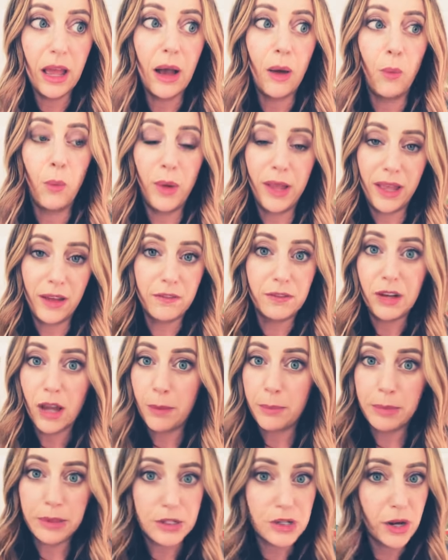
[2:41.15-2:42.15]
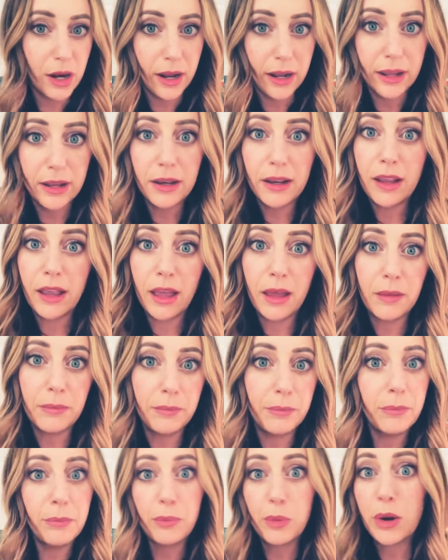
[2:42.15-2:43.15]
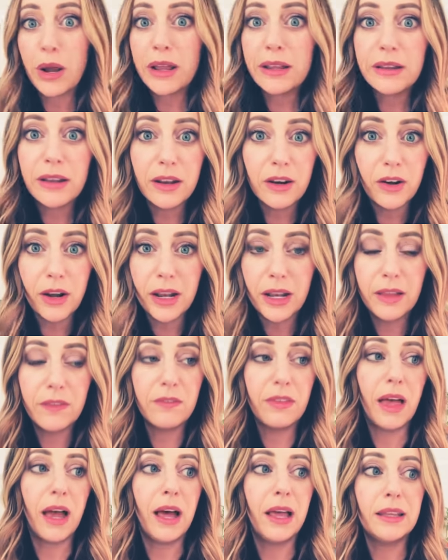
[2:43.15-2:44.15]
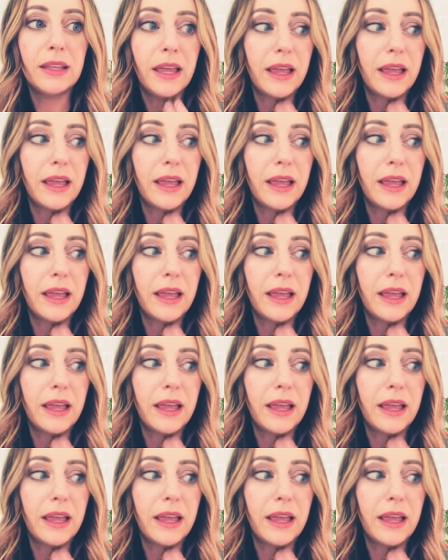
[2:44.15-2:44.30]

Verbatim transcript: We have not been trying to get pregnant or any of that.